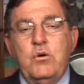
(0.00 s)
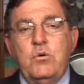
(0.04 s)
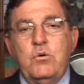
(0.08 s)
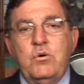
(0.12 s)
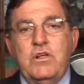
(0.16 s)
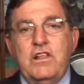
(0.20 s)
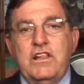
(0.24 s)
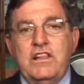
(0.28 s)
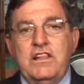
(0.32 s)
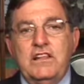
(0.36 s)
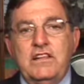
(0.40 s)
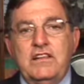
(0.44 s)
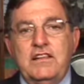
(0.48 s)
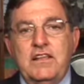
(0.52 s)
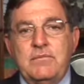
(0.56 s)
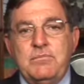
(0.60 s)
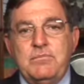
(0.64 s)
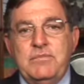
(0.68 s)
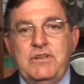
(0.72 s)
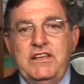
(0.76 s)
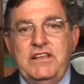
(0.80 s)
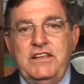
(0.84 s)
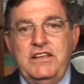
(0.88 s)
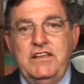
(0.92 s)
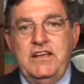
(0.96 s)
Well,
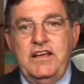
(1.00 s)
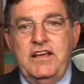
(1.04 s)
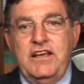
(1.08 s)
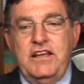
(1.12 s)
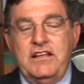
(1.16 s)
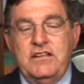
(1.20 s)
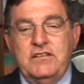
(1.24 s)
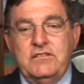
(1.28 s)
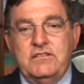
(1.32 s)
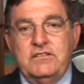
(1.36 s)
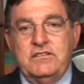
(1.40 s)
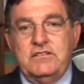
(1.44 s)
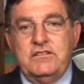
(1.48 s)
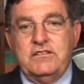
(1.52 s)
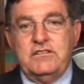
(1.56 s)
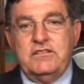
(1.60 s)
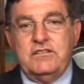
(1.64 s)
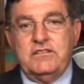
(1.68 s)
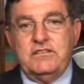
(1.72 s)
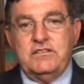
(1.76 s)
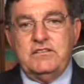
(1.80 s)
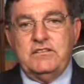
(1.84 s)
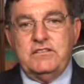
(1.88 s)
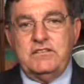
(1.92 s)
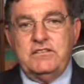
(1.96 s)
let me, uh,
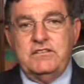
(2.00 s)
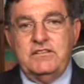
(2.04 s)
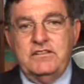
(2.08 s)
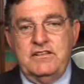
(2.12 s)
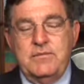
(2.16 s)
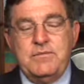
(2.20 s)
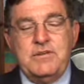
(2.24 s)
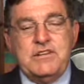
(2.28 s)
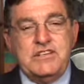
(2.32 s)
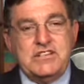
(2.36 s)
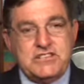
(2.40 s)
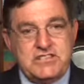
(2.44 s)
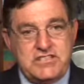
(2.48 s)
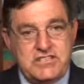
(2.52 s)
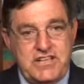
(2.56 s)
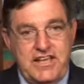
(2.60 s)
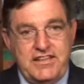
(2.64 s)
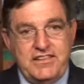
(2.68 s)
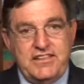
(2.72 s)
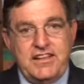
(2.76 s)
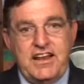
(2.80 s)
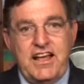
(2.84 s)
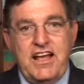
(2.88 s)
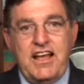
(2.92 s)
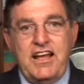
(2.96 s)
let me just
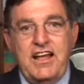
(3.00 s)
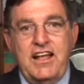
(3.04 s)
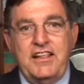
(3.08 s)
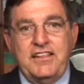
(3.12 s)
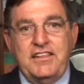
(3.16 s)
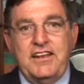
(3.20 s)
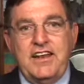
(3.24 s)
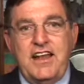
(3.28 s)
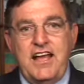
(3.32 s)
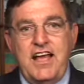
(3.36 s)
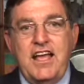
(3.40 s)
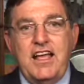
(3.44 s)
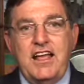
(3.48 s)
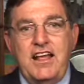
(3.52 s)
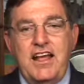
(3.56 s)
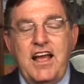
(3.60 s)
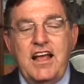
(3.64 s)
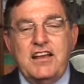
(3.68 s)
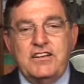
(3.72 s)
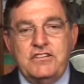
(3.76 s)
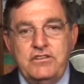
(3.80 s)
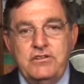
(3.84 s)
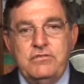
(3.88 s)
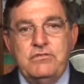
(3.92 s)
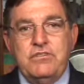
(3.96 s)
say that, I, that I,
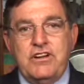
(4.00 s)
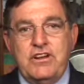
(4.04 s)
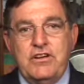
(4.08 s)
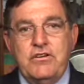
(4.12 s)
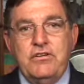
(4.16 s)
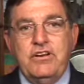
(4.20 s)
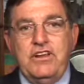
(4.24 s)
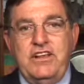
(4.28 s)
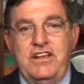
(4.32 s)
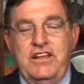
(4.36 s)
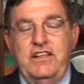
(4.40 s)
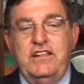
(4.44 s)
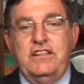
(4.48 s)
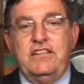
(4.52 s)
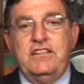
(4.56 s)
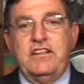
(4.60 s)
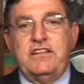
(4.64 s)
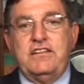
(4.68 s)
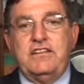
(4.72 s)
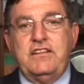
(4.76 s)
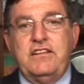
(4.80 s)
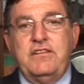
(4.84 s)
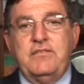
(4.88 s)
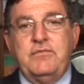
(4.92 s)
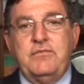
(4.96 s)
I do agree that